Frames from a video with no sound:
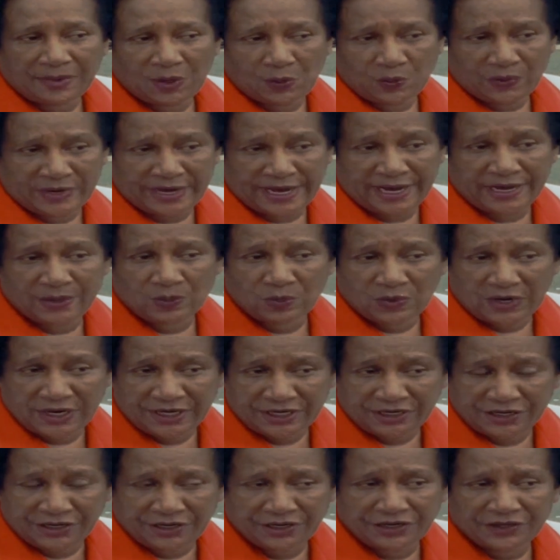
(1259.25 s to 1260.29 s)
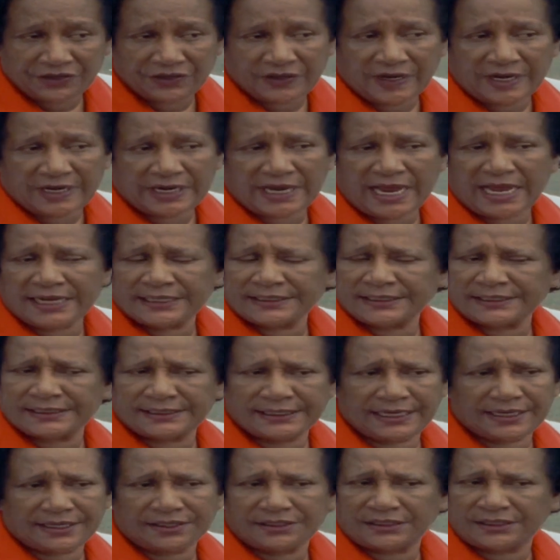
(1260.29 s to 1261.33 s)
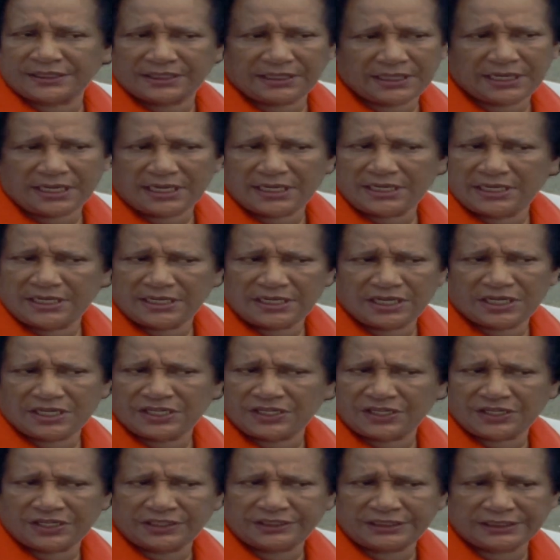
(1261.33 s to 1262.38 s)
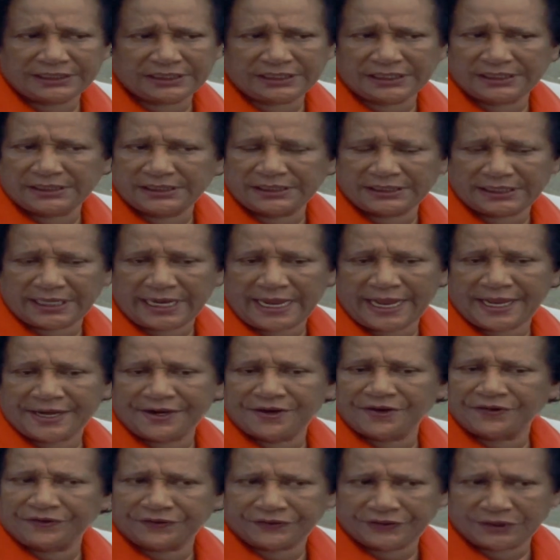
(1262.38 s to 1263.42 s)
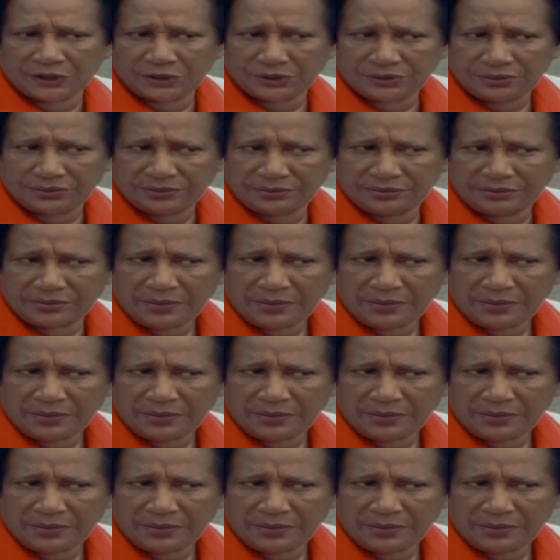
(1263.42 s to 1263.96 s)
And we had one girl that got sick. She couldn't stand the food.